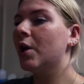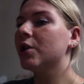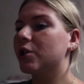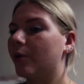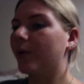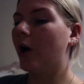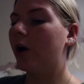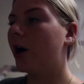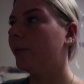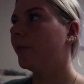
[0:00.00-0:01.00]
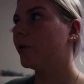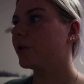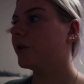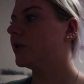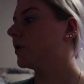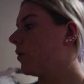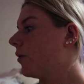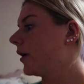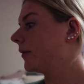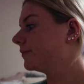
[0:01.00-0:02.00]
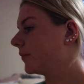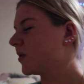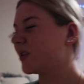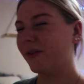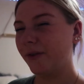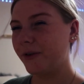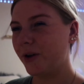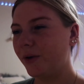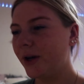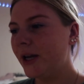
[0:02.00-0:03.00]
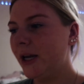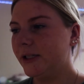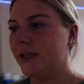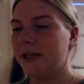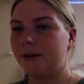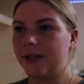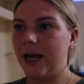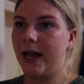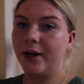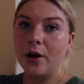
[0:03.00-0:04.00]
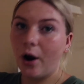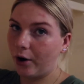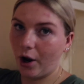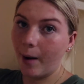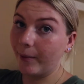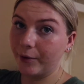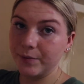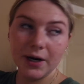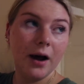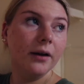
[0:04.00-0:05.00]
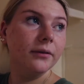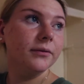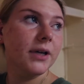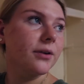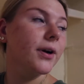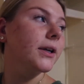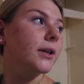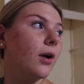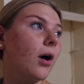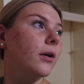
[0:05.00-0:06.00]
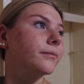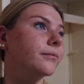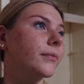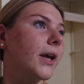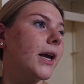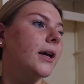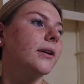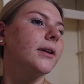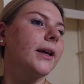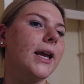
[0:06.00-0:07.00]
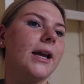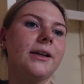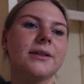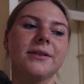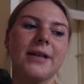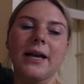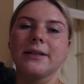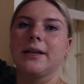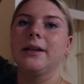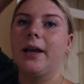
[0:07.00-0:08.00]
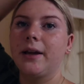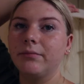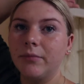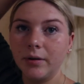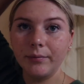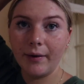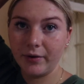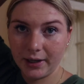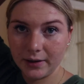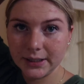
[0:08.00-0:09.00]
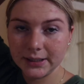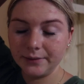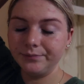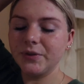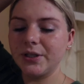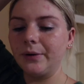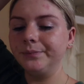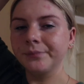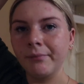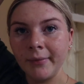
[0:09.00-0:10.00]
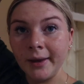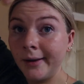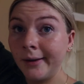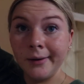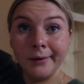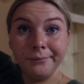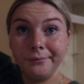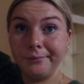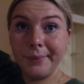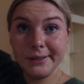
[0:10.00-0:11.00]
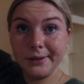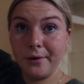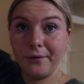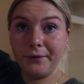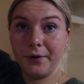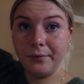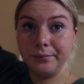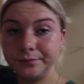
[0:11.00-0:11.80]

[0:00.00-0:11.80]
So we hung up most of the decor. We still have a few details to add. Our common room's not decorated at all. And like Katie's desk and like everything else isn't. So basic overview.